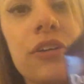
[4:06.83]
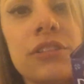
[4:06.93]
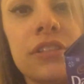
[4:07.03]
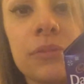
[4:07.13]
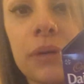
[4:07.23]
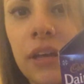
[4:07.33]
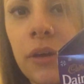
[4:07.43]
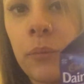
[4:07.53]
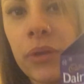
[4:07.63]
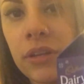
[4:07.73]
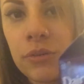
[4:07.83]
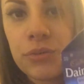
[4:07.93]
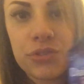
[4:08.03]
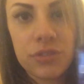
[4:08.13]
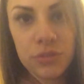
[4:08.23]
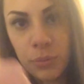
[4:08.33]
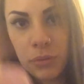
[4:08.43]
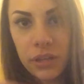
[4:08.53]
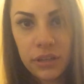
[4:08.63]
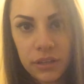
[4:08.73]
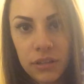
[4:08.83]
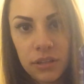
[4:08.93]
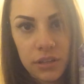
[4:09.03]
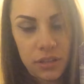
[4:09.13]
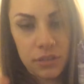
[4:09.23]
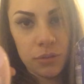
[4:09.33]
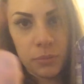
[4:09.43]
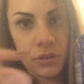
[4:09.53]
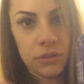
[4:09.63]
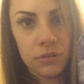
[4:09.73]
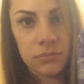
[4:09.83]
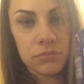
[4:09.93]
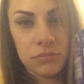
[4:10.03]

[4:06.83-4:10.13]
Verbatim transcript: gutted when I opened it. It was just normal, like a normal little